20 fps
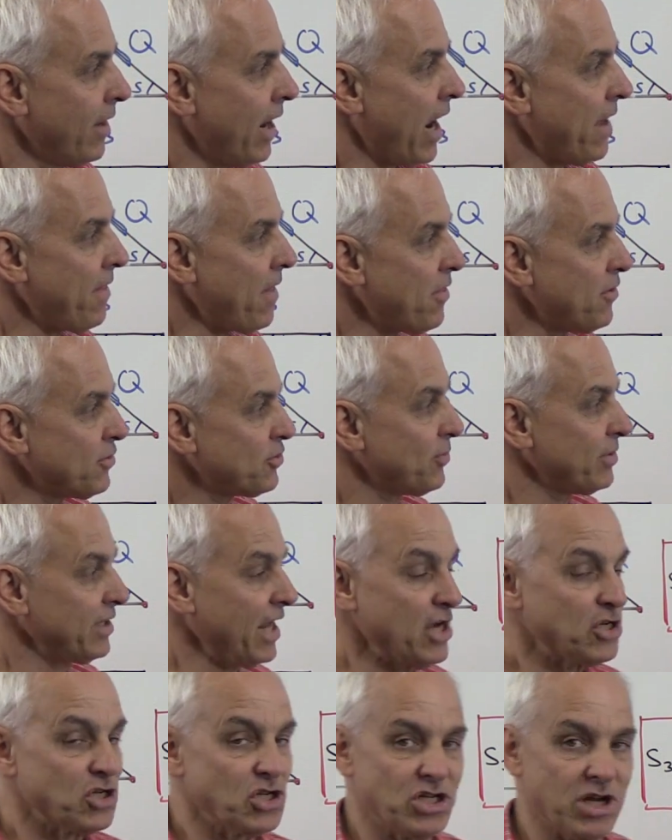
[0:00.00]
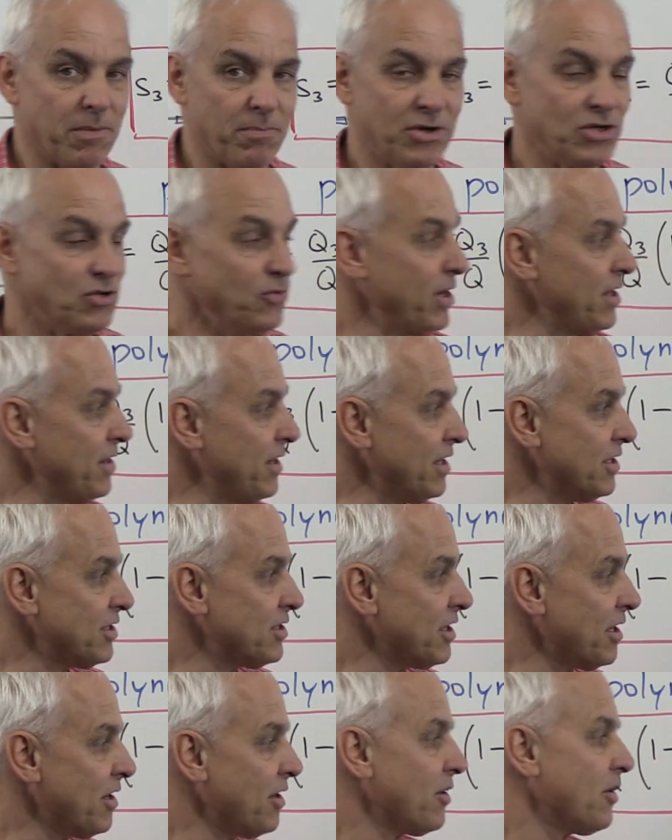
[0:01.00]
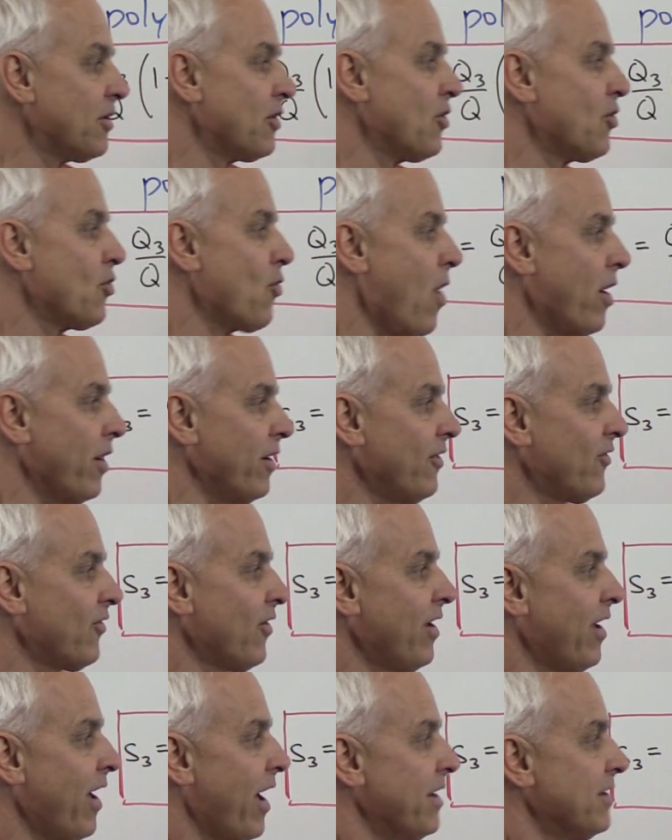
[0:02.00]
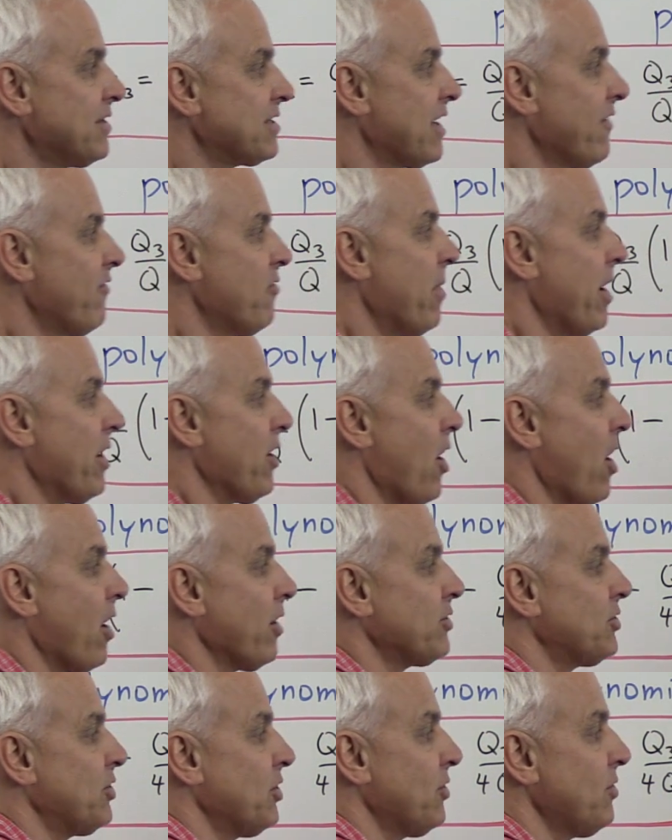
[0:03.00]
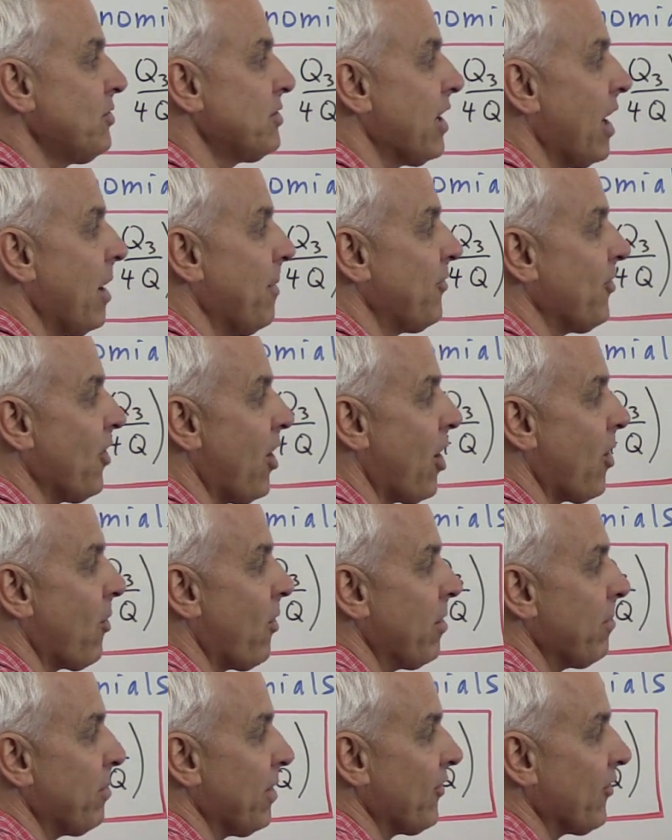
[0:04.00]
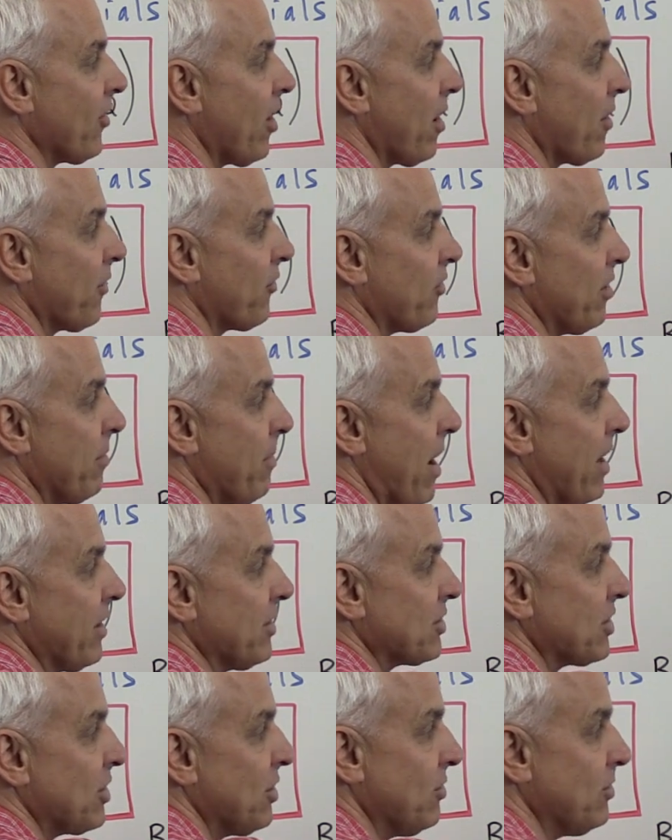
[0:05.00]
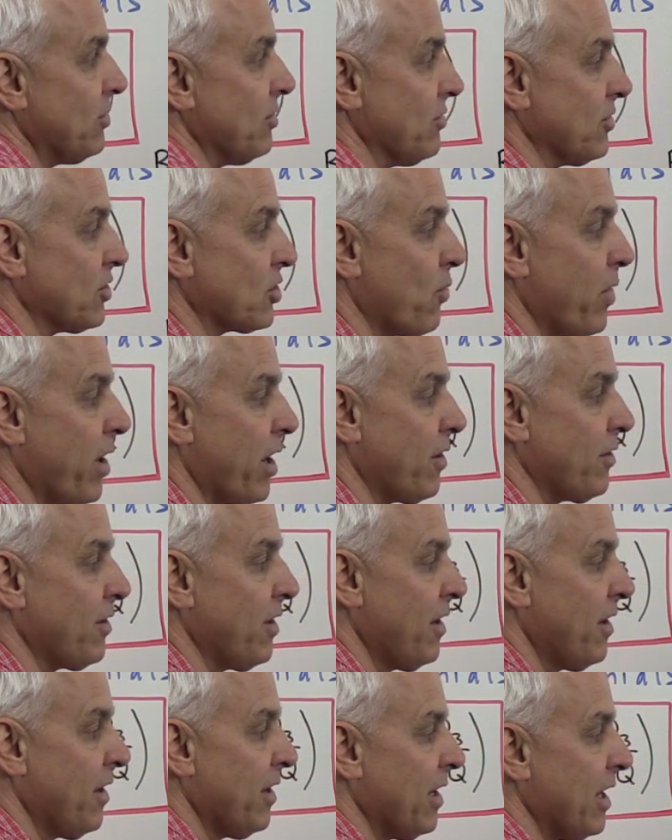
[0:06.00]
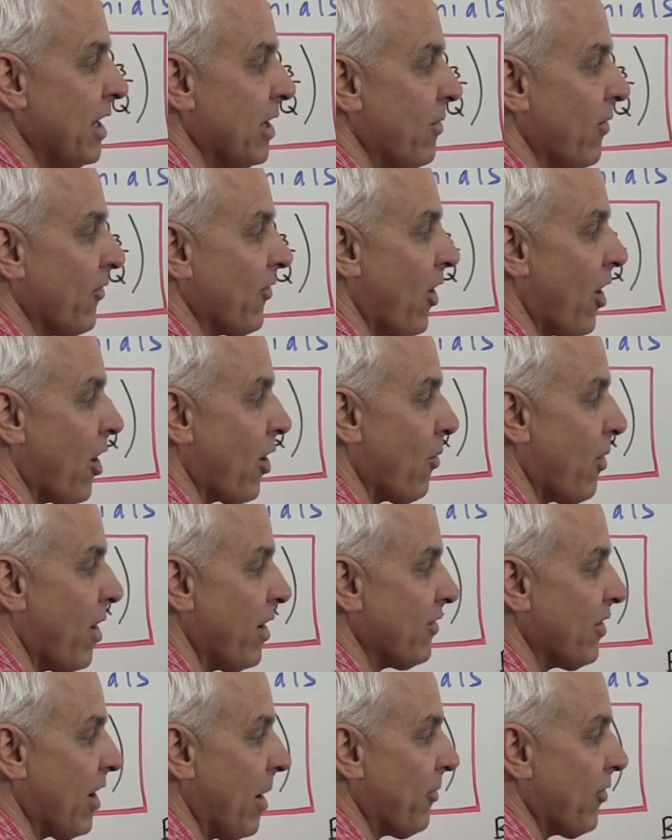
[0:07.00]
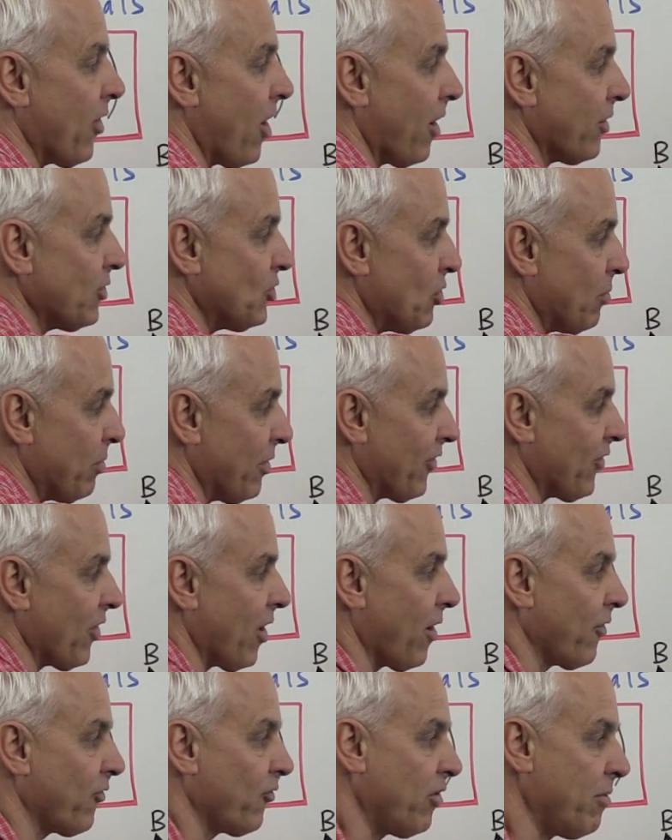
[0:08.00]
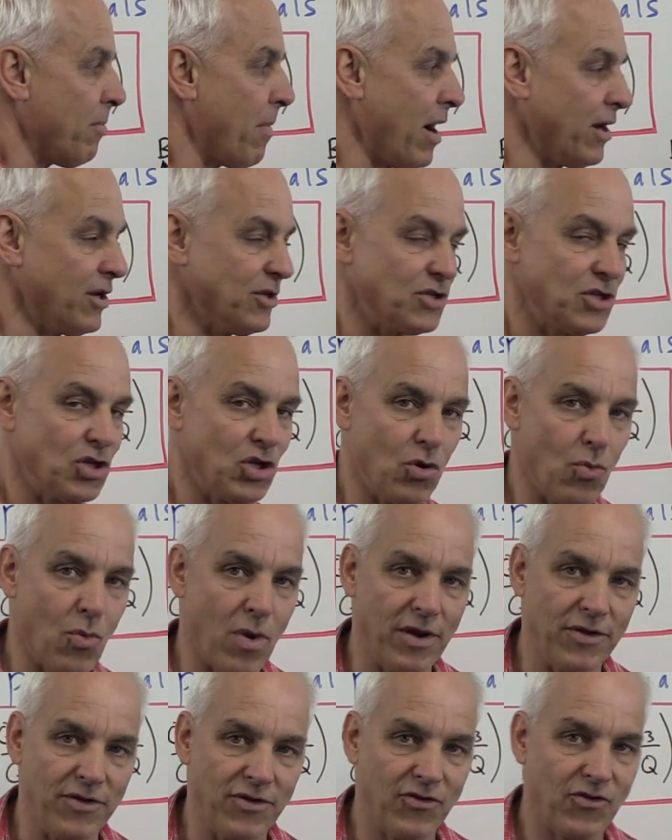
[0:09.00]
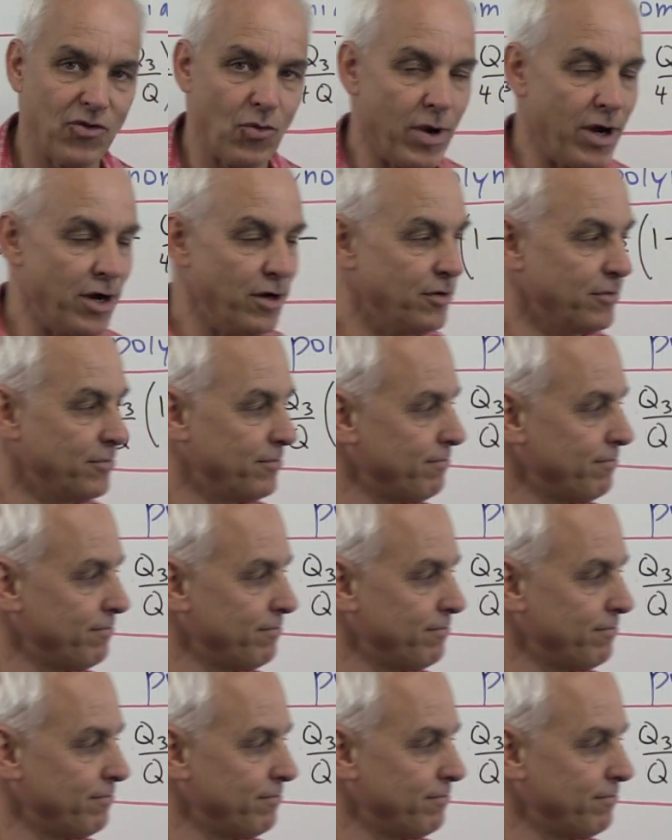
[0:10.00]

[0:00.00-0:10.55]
And then there's a relationship between these quantities, and it's given by R2 times R1 plus R3 minus Q2 squared equals R1 times R2 plus R3 minus Q1 squared.